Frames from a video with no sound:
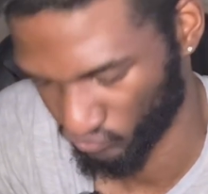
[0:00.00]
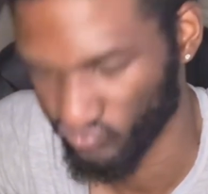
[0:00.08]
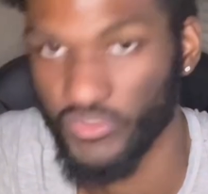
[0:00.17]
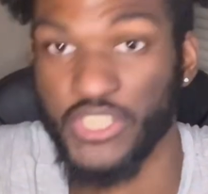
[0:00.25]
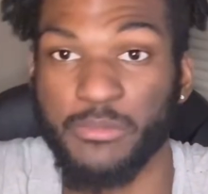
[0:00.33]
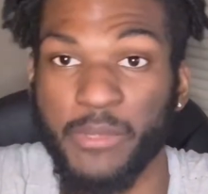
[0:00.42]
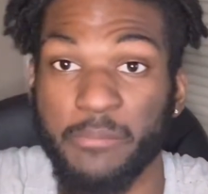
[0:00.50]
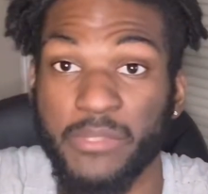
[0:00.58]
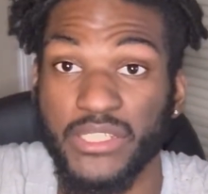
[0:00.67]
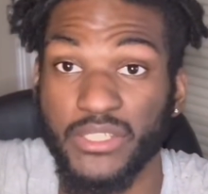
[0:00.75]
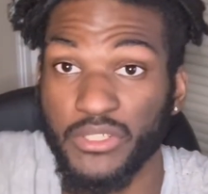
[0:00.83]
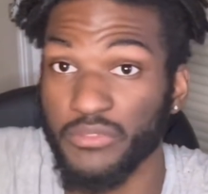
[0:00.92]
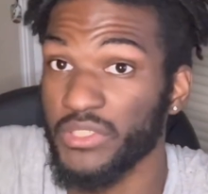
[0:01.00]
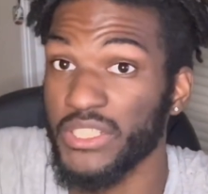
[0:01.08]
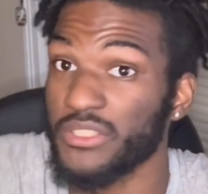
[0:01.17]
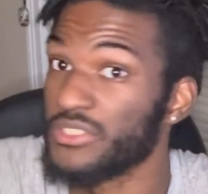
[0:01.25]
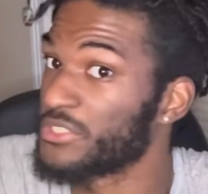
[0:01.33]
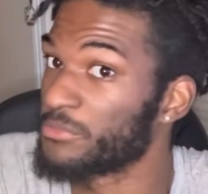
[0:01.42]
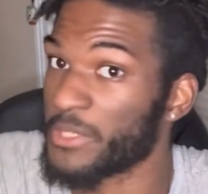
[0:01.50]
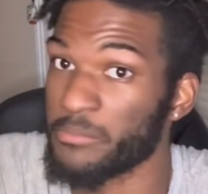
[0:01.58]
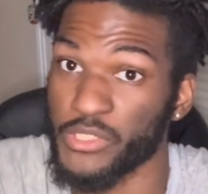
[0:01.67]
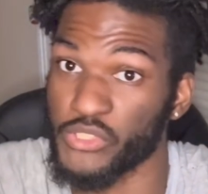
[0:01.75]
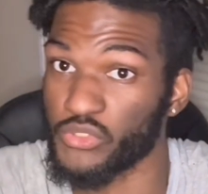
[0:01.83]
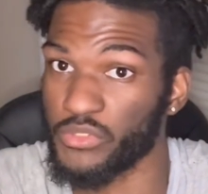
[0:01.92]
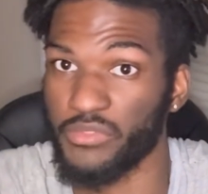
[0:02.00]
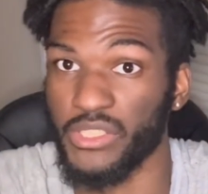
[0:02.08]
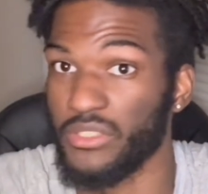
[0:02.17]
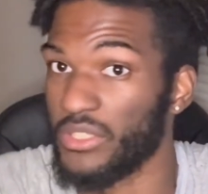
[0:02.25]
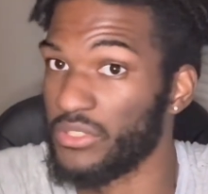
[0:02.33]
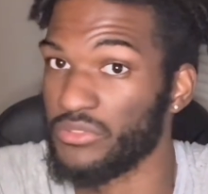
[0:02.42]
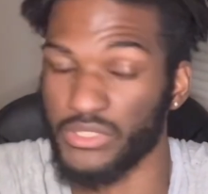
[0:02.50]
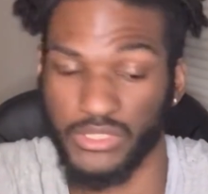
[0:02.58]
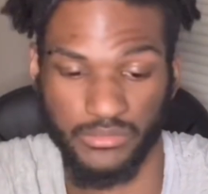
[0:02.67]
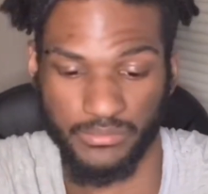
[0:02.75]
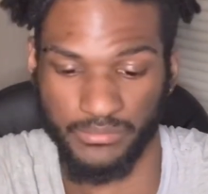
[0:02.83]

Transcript: This might be a long video. This might be a short video. I don't know.